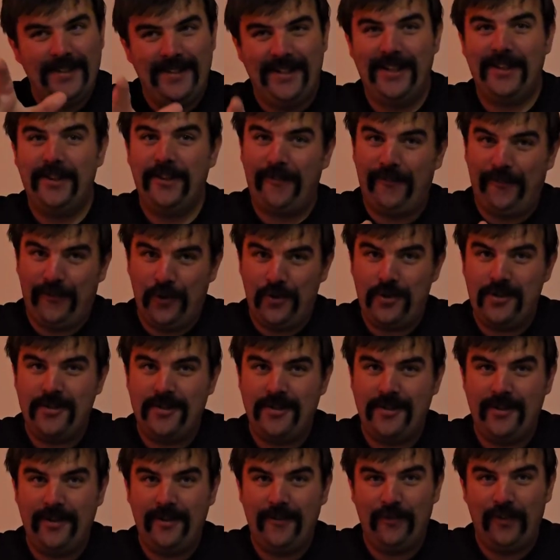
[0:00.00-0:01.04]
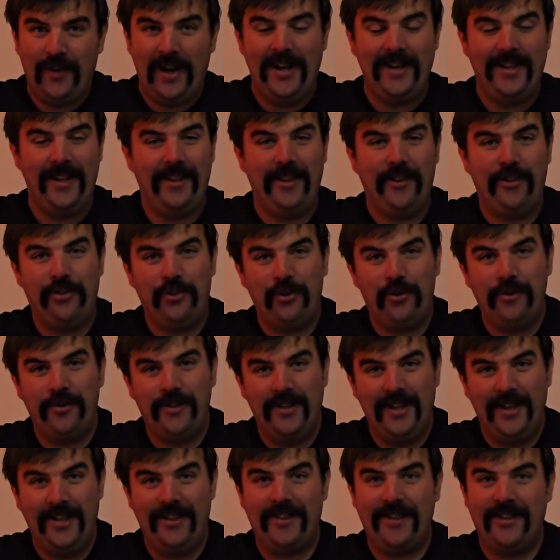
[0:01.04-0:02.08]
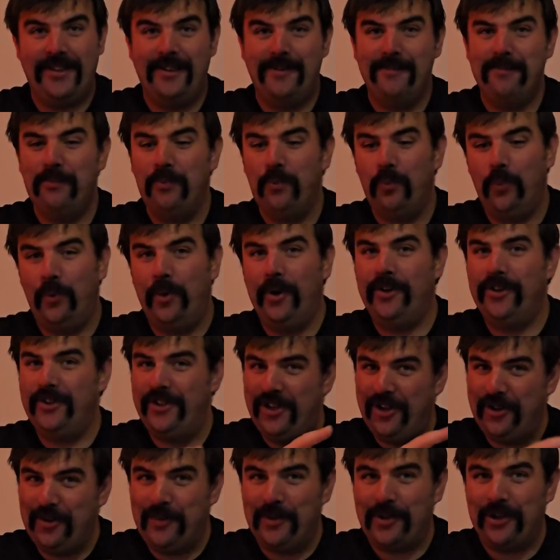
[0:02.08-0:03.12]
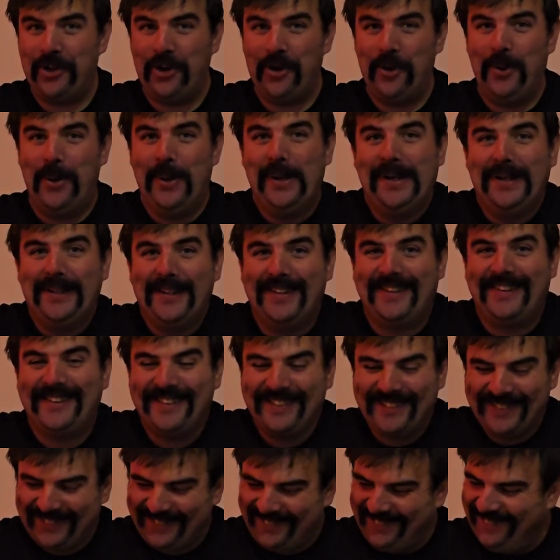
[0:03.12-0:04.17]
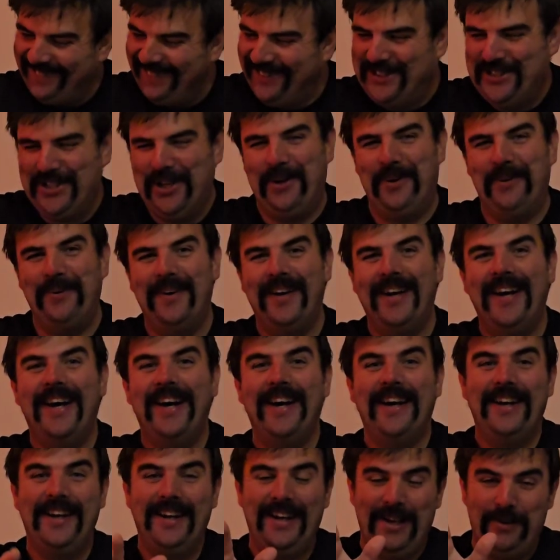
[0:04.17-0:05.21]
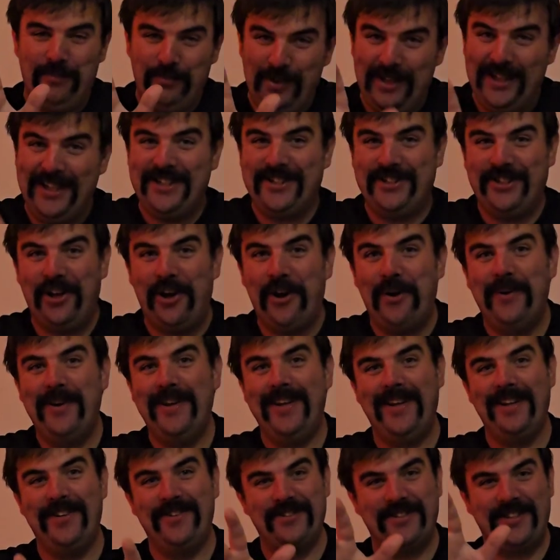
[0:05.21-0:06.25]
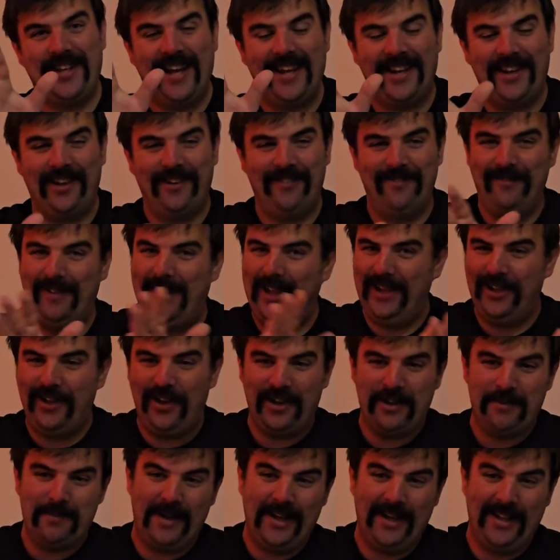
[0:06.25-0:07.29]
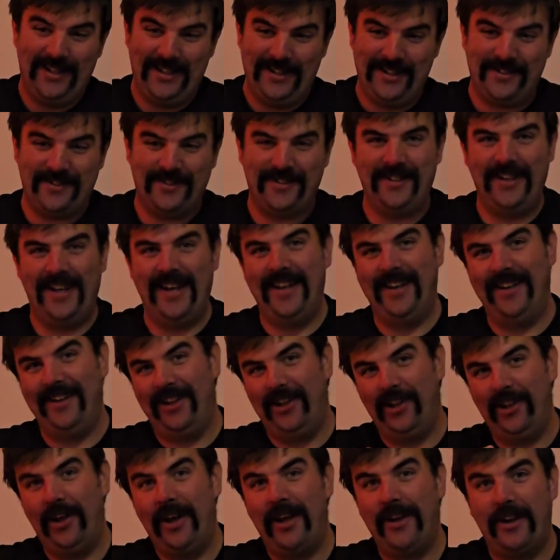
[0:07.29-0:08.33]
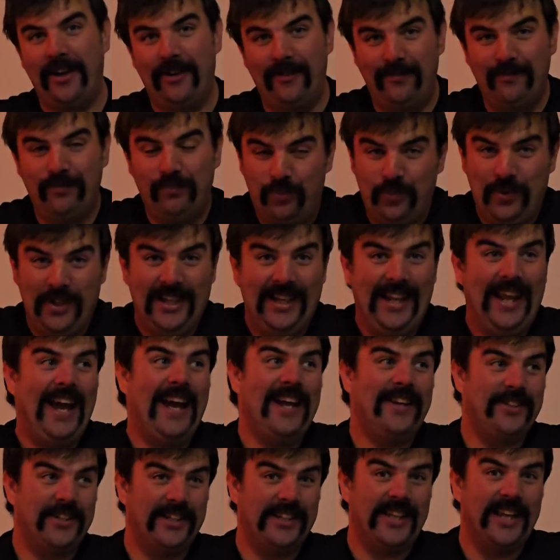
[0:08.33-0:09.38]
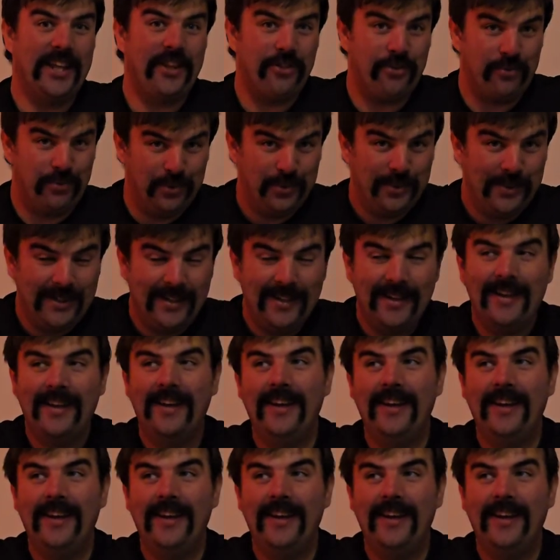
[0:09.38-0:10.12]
did the first Friday the 13th 1 year ago, so I'm really sorry. I just had a lot on my list and a lot I really had to get through.